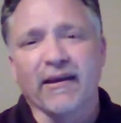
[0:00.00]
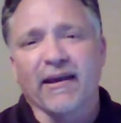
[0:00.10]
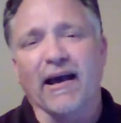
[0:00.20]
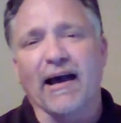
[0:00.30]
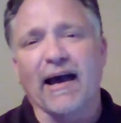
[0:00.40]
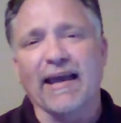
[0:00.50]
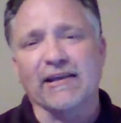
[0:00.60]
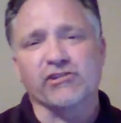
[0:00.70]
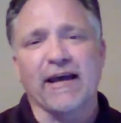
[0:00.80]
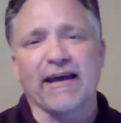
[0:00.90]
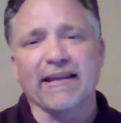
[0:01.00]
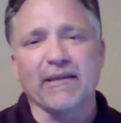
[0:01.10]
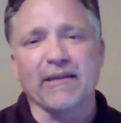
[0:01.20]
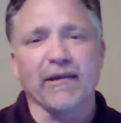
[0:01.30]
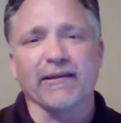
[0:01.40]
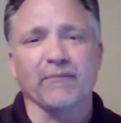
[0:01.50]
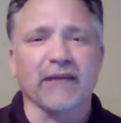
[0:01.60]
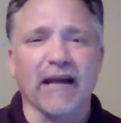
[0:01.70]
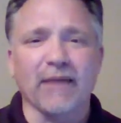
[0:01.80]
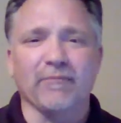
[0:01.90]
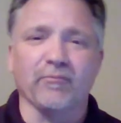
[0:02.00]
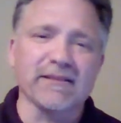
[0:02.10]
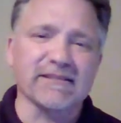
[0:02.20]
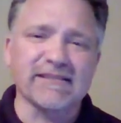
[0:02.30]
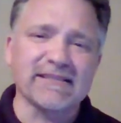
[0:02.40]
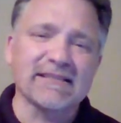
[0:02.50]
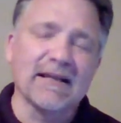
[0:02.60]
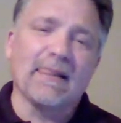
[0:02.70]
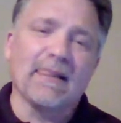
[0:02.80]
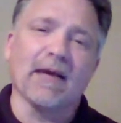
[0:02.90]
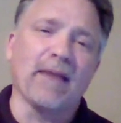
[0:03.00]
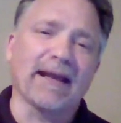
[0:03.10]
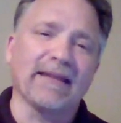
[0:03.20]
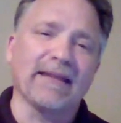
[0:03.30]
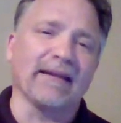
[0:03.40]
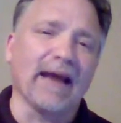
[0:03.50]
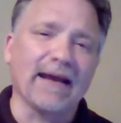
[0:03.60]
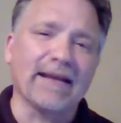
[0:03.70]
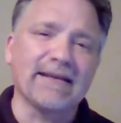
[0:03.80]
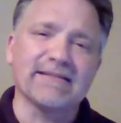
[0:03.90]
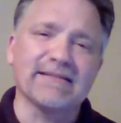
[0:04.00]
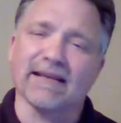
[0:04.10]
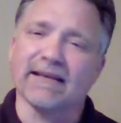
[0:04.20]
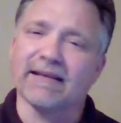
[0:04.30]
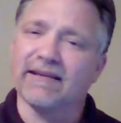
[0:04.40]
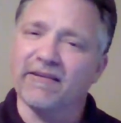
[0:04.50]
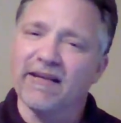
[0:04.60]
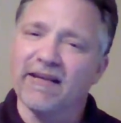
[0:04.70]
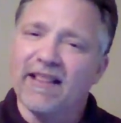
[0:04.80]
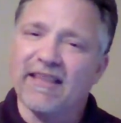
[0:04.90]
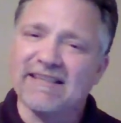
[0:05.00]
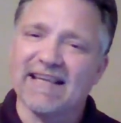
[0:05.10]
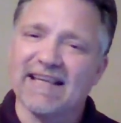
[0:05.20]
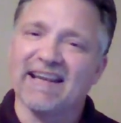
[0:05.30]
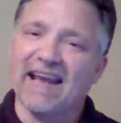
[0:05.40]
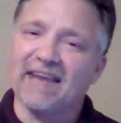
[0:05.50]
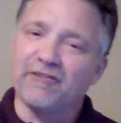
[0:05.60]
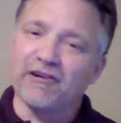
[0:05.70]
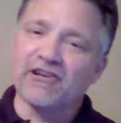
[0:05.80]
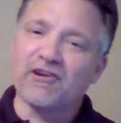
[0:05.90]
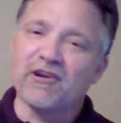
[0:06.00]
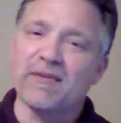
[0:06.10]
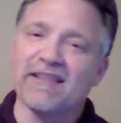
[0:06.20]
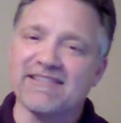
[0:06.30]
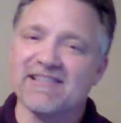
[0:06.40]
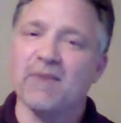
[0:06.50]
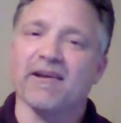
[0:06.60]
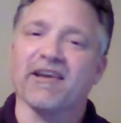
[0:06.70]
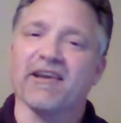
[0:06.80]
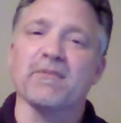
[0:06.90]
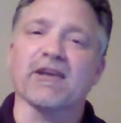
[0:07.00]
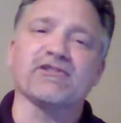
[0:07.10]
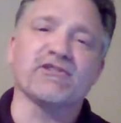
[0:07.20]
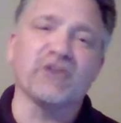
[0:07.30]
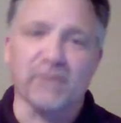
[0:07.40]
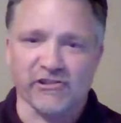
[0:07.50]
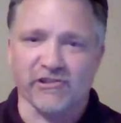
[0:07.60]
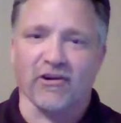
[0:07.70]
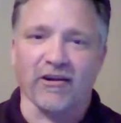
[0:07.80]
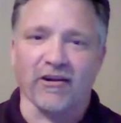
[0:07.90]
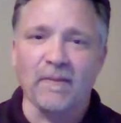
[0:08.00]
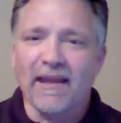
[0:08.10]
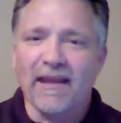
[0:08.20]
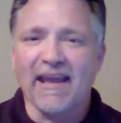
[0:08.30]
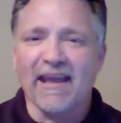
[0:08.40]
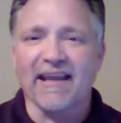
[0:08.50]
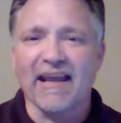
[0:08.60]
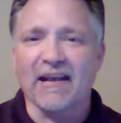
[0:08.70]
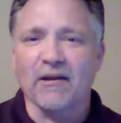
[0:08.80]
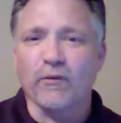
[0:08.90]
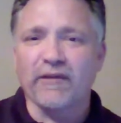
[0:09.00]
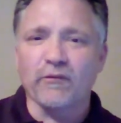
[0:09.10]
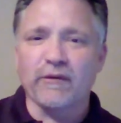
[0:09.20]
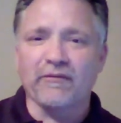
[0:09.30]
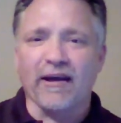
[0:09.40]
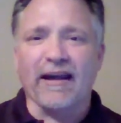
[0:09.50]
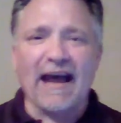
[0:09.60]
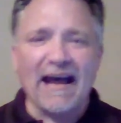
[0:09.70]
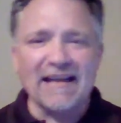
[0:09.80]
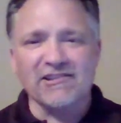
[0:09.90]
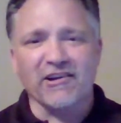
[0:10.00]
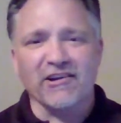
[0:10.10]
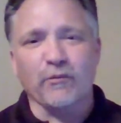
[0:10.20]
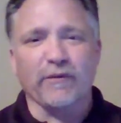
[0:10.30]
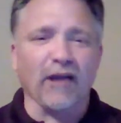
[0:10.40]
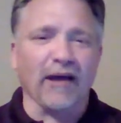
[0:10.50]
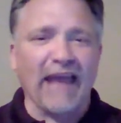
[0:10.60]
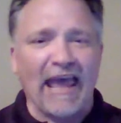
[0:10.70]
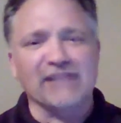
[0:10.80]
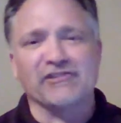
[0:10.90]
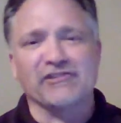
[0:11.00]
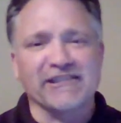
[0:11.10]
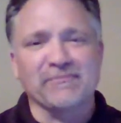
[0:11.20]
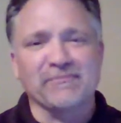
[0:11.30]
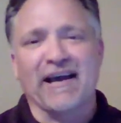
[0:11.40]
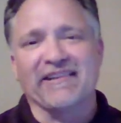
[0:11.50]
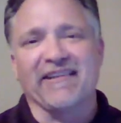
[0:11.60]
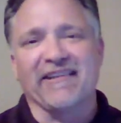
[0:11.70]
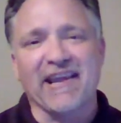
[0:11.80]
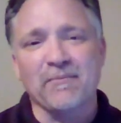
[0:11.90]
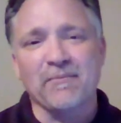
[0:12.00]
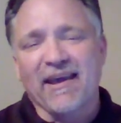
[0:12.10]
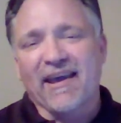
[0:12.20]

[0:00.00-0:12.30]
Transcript: I had tried MLM type of businesses back in the 90s, and you know, they said, "Hey, Phil, you're going to be this up and coming superstar, and we've got our eyes on you. We've got asterisks by your name."